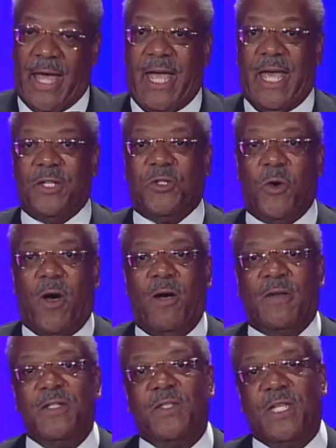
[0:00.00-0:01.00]
as you all
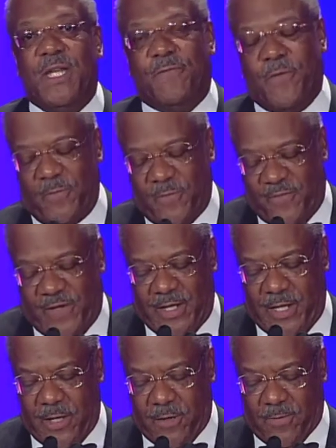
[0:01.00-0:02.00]
can see from the
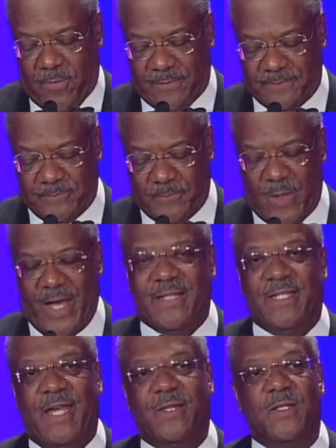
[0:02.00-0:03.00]
video, I
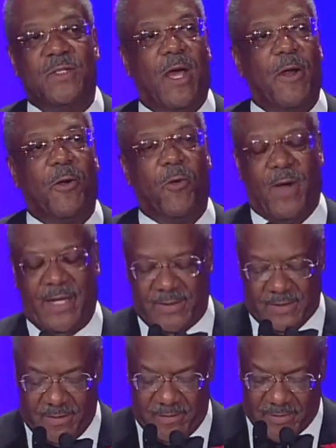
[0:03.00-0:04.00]
take this honor quite
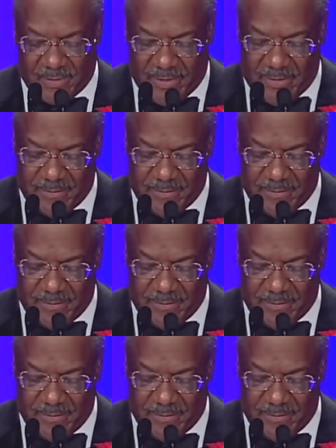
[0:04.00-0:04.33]
seriously.